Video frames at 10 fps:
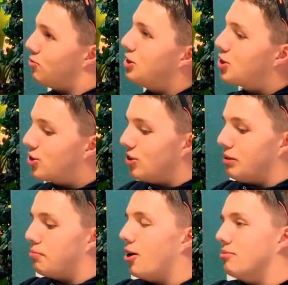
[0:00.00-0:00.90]
we
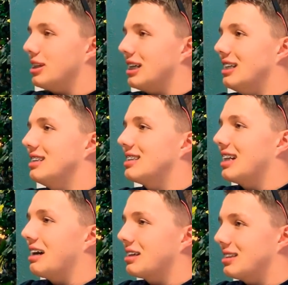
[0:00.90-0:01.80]
shouldn't probably get into
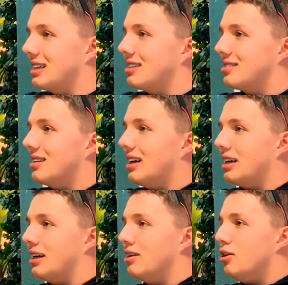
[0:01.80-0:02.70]
that, because that's not
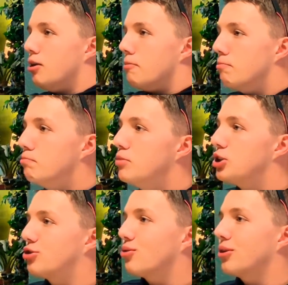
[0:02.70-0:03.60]

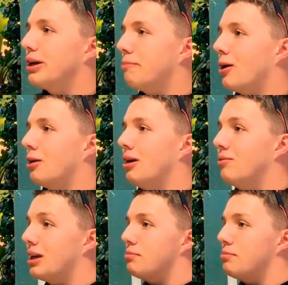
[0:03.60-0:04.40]
majority pop. And when I